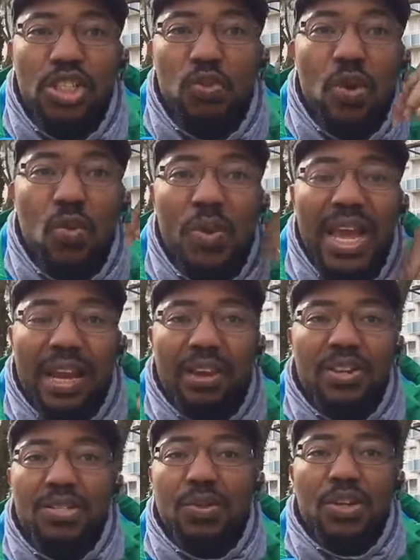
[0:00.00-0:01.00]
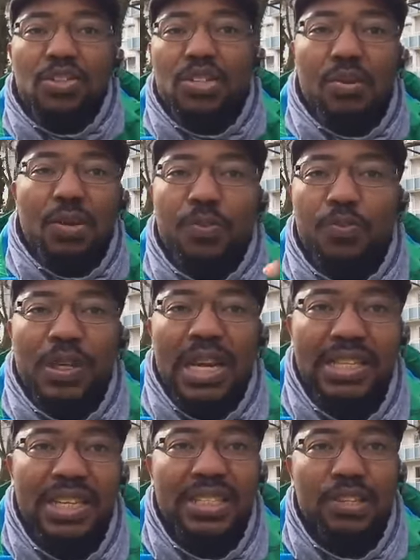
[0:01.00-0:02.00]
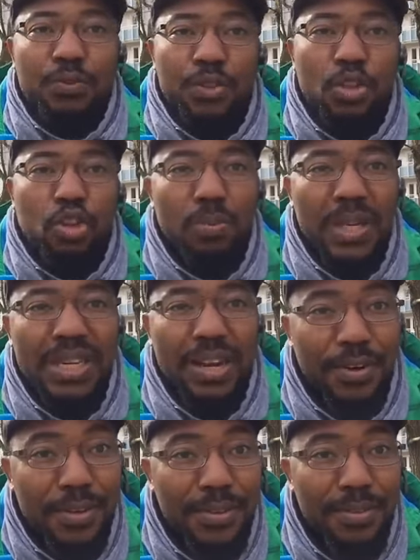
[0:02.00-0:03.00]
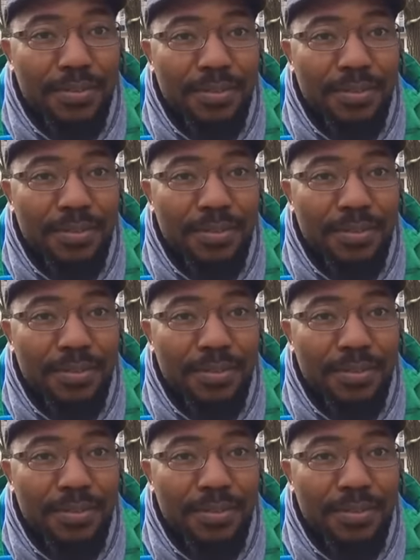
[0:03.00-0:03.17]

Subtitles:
the way we are lost because our forefathers didn't even document their own?